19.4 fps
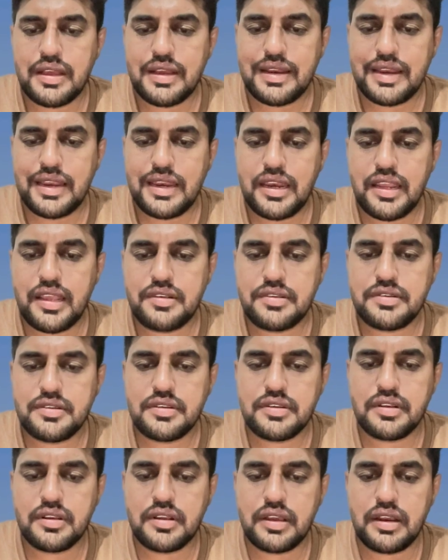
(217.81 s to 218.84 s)

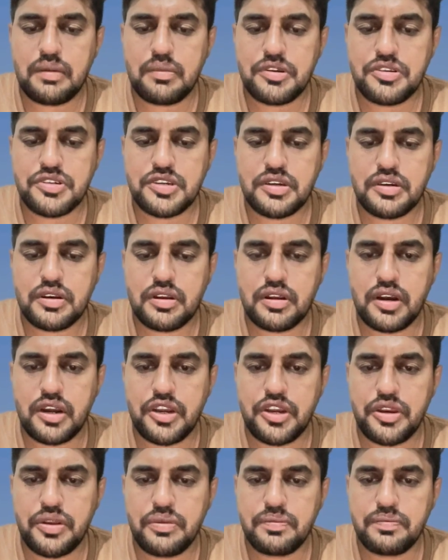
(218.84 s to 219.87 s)
cleanliness, I mentioned.
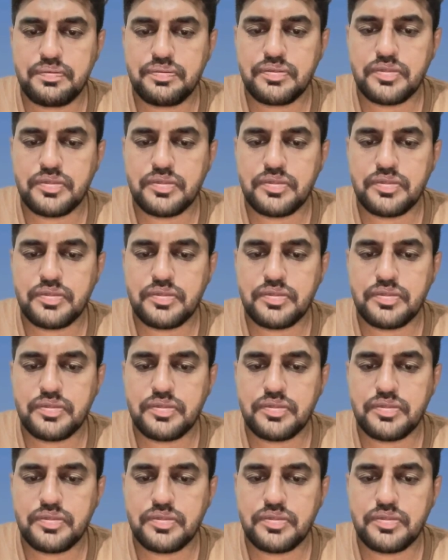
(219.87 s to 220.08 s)
Continue.